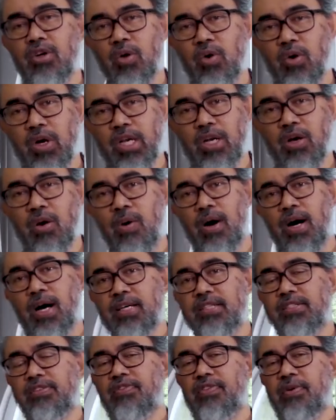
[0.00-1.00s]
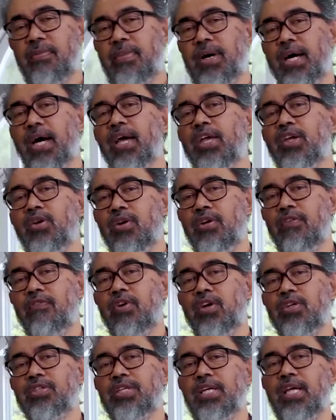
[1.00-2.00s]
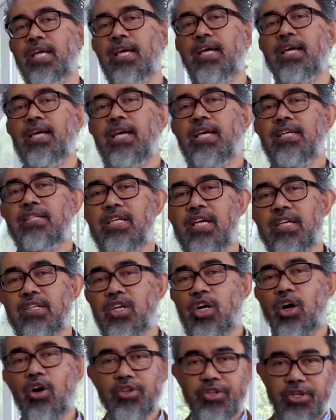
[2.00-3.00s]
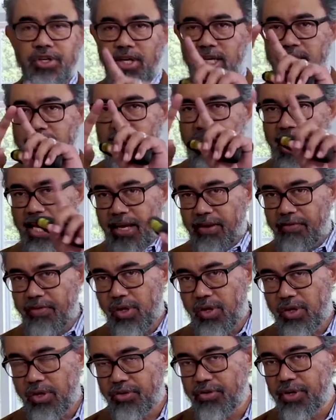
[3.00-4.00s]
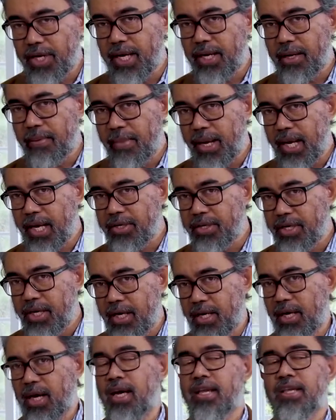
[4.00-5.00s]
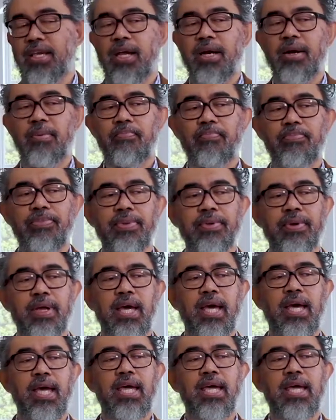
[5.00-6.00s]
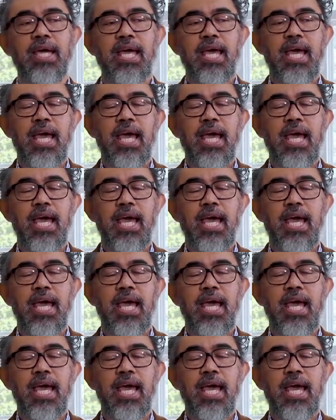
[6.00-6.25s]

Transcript: Lloyd Kwast from my university says, culture is like, if you can try and imagine, an onion, okay?